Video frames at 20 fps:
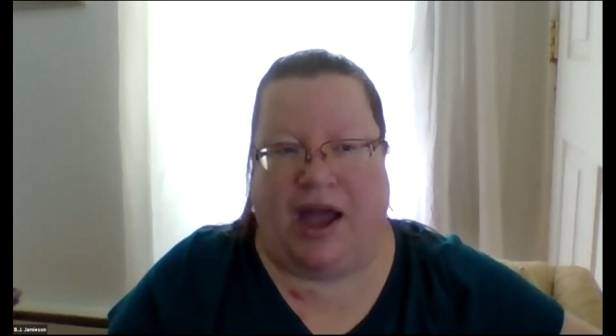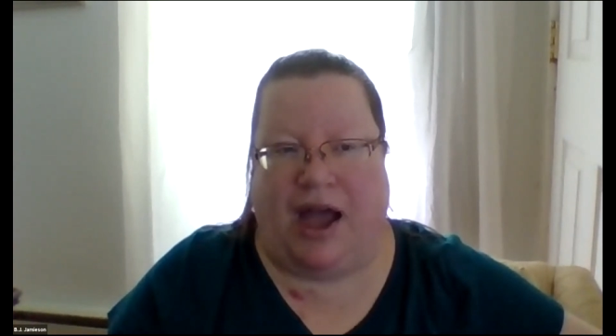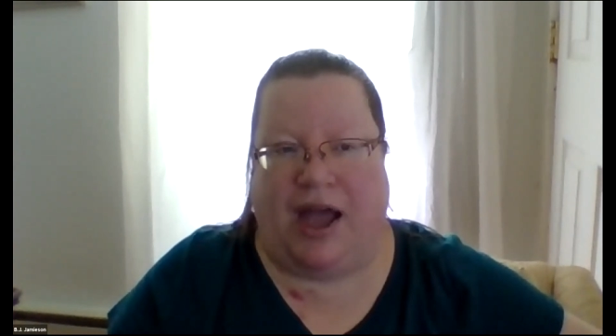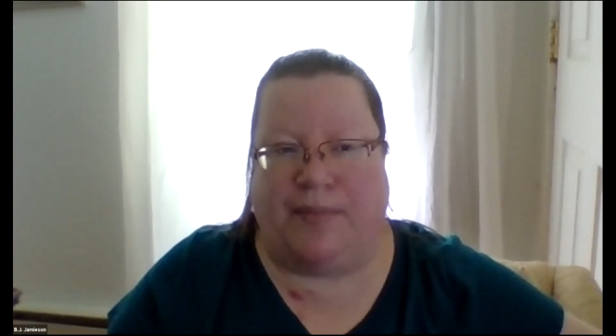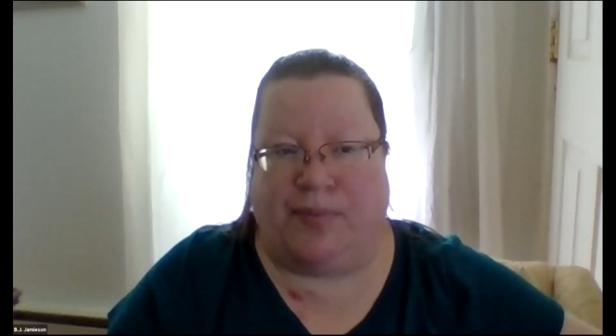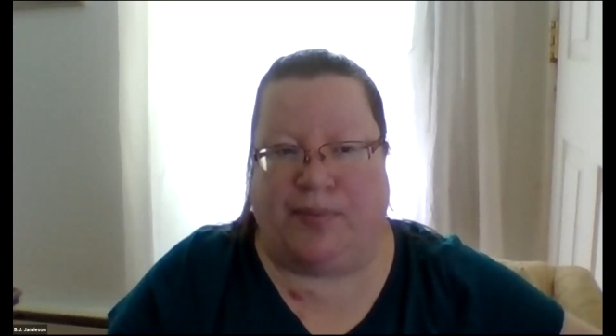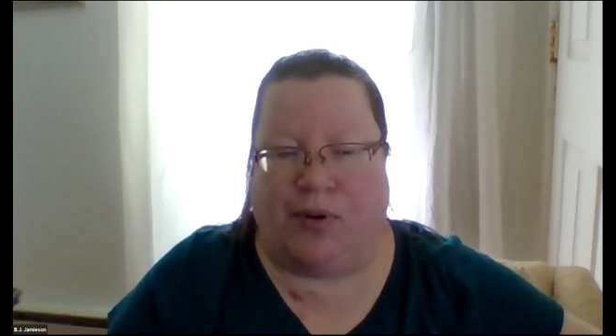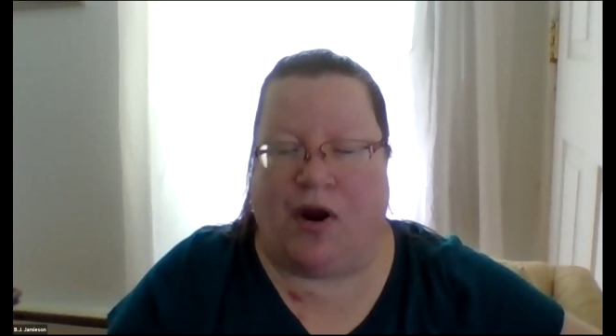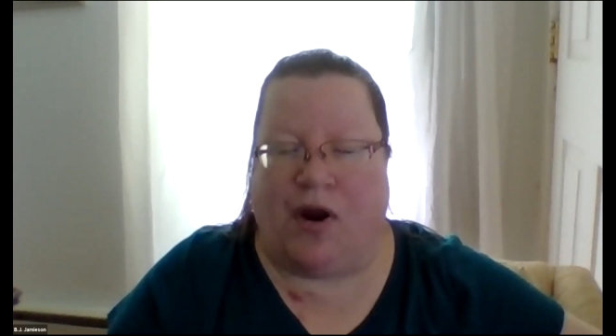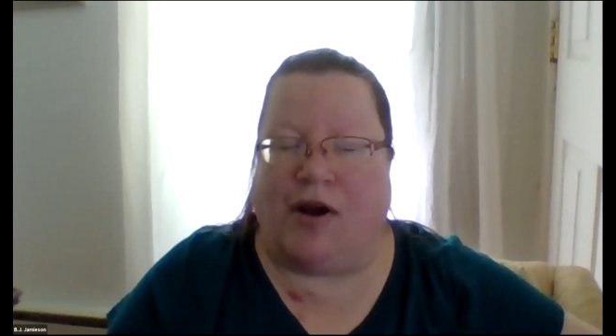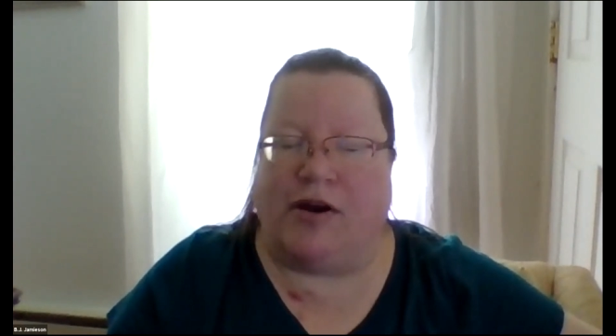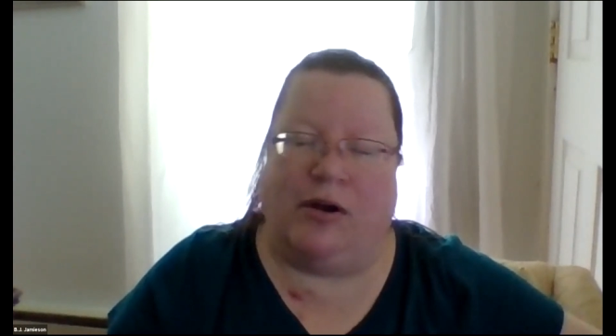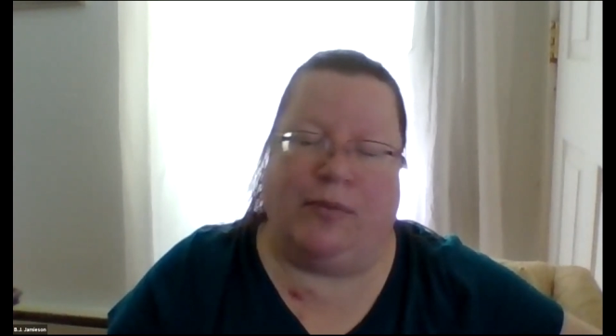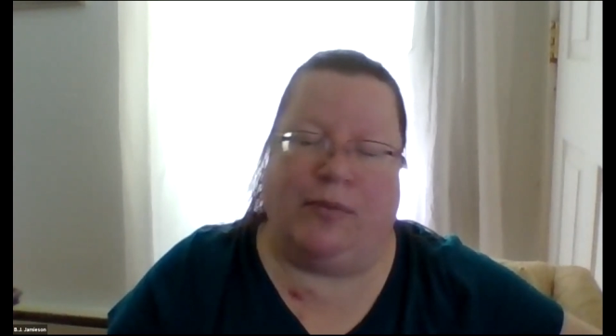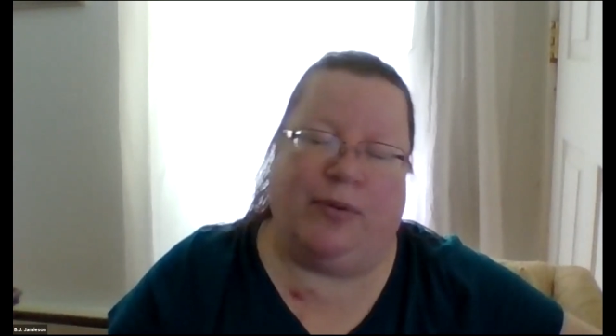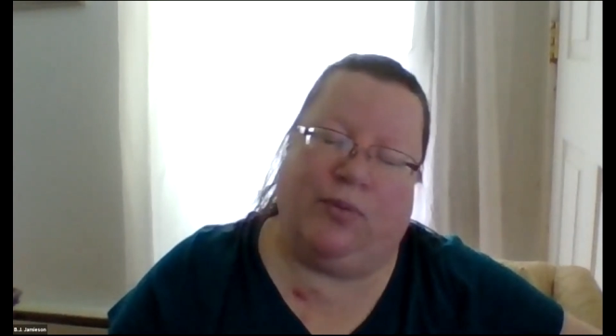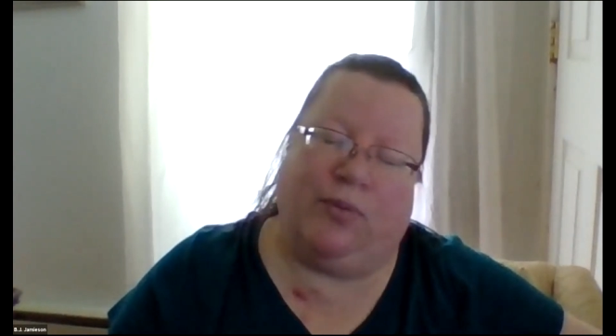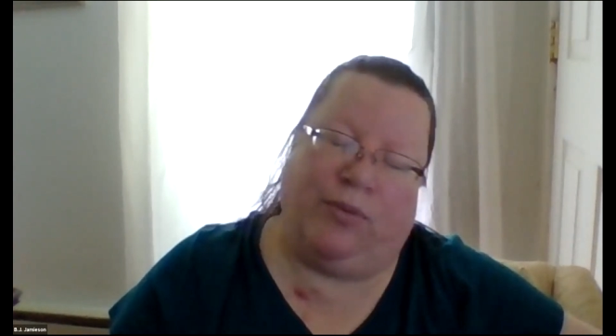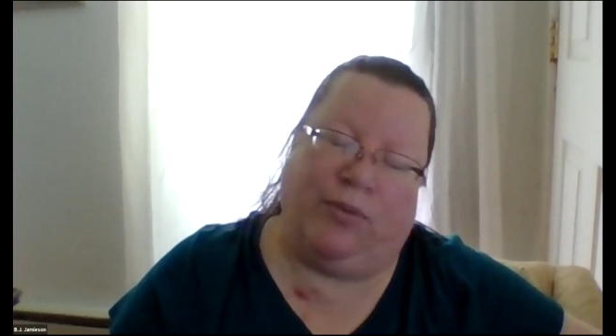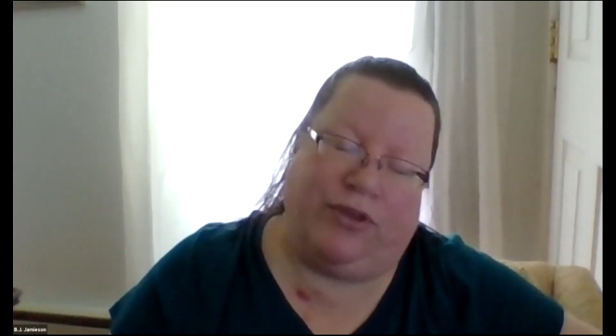I
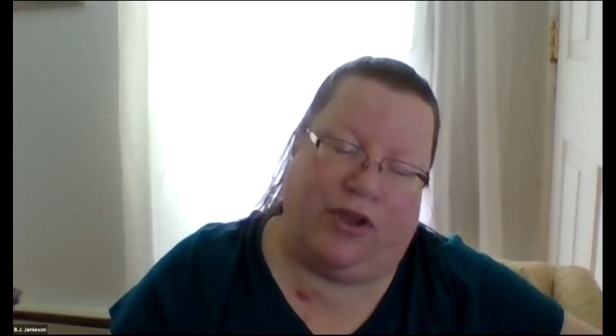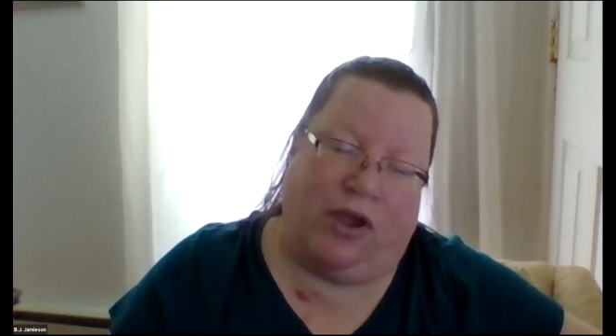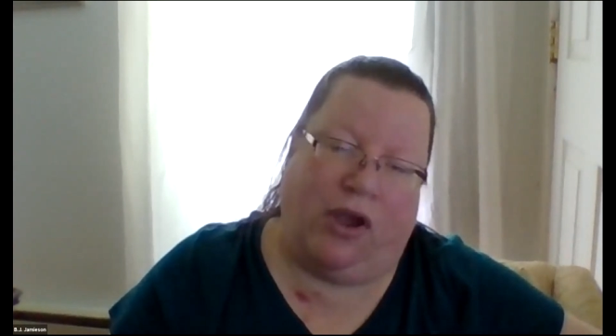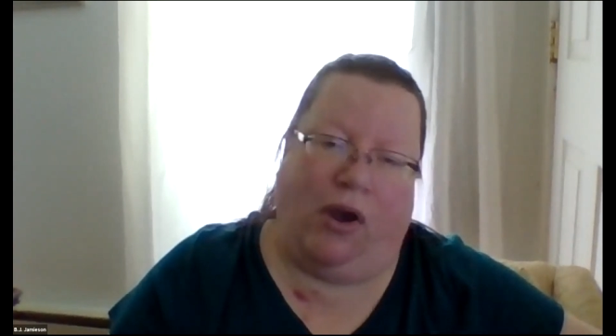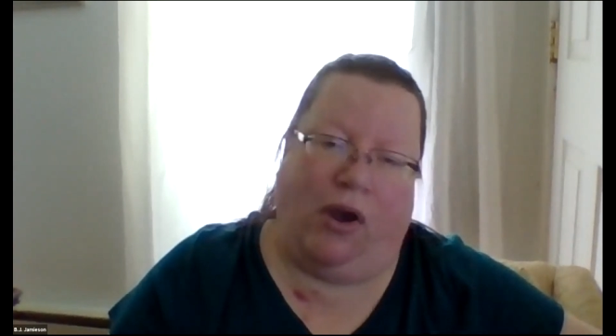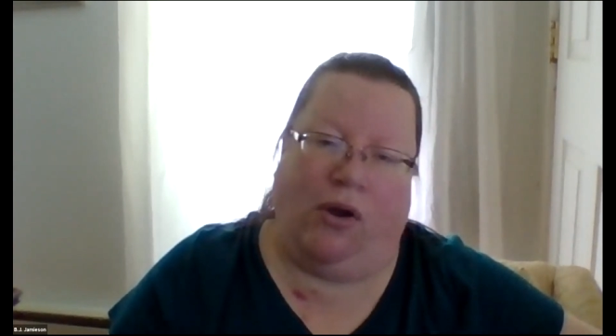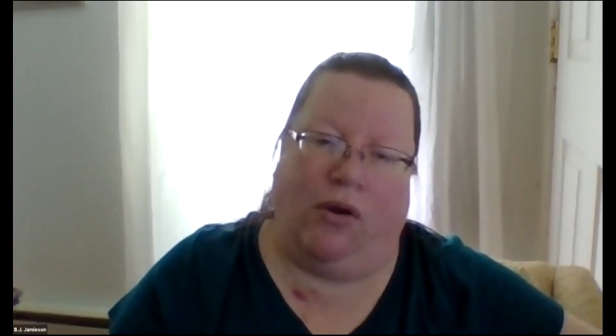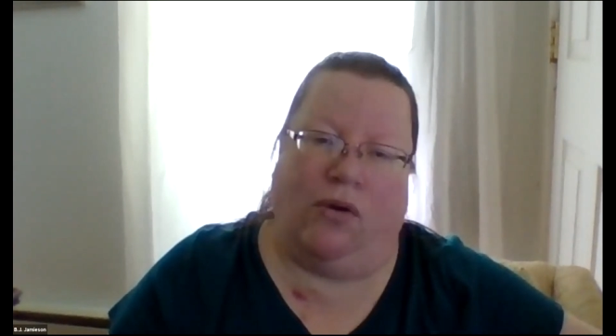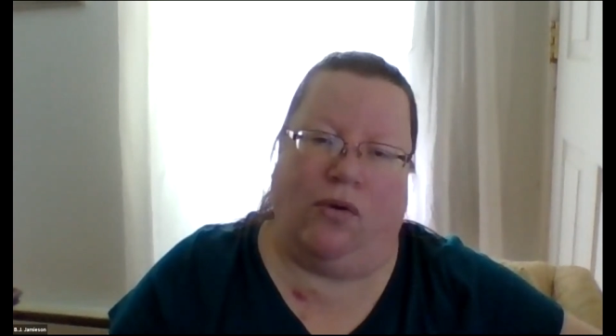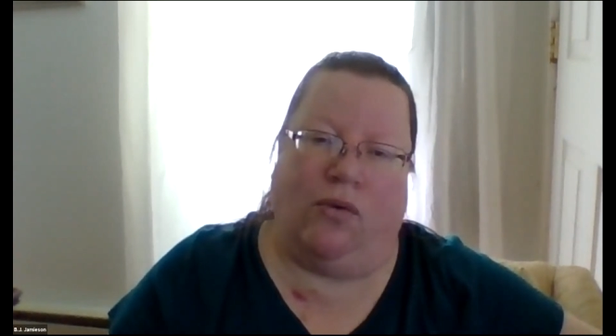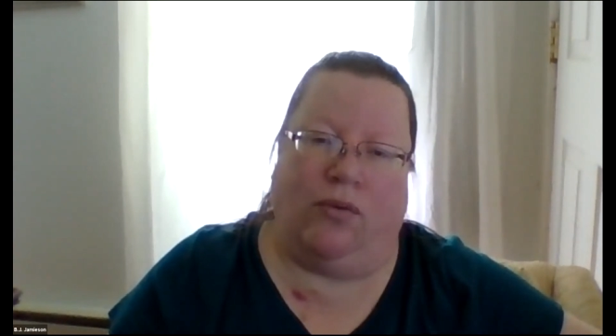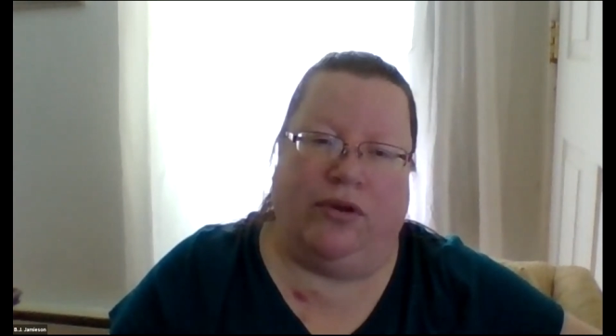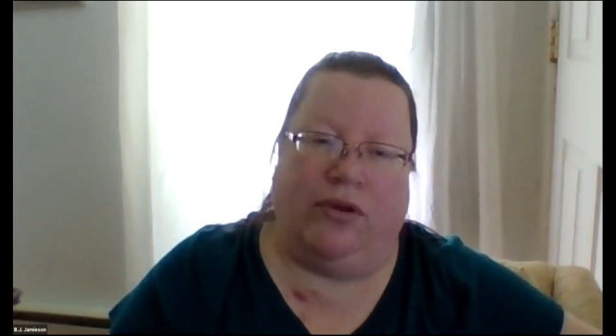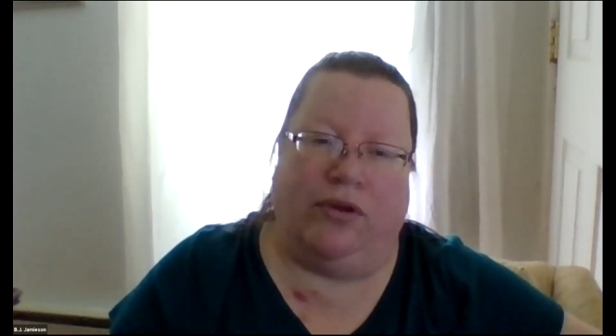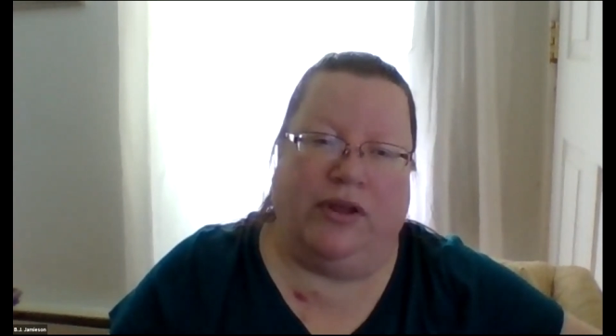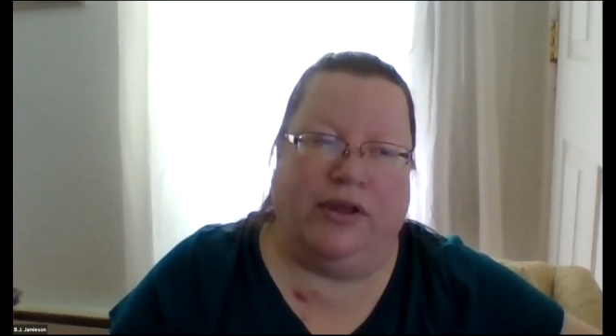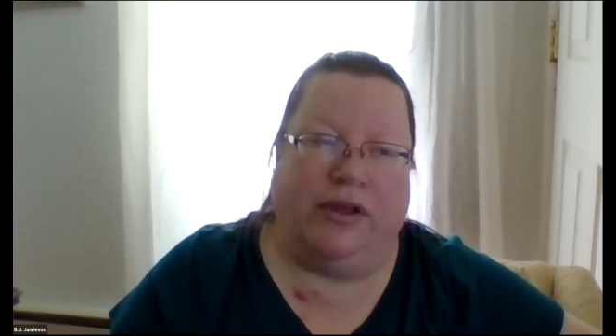probably would go